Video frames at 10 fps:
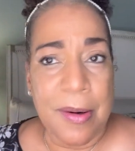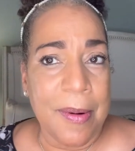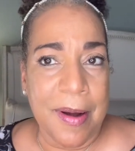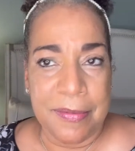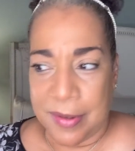
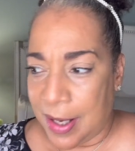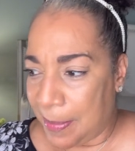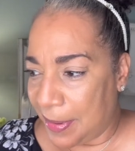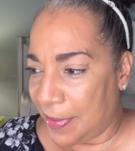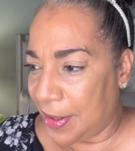off a couple
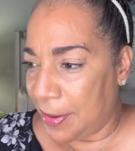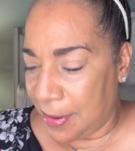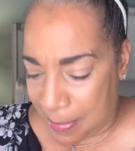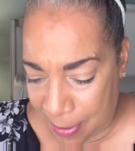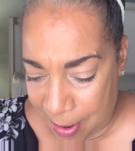of other
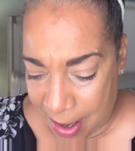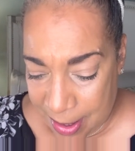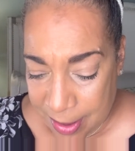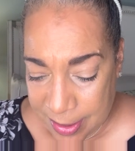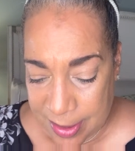
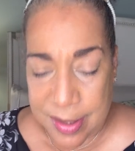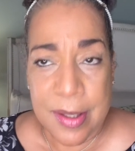products.